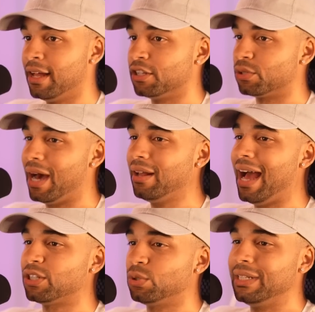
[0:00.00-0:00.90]
So how to
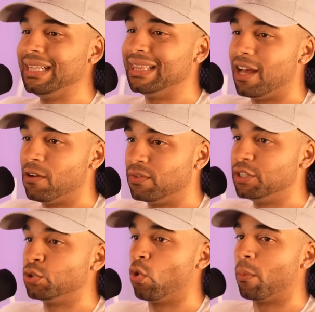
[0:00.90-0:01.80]
actually
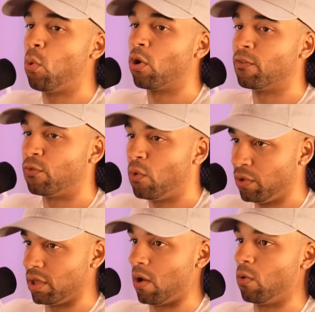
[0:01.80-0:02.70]
leverage your
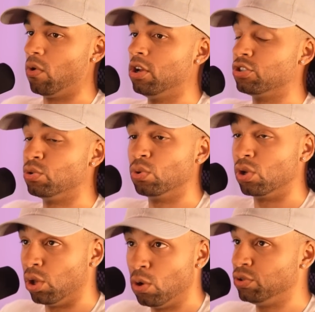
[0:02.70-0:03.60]
portfolio to
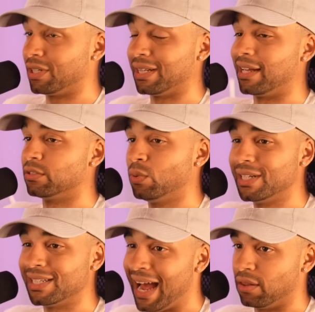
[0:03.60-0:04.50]
close clients? What
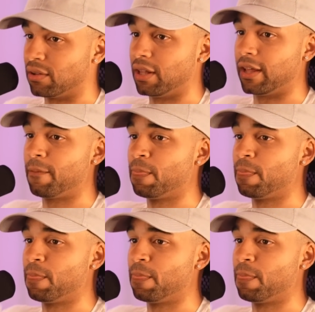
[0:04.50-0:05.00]
does that look like?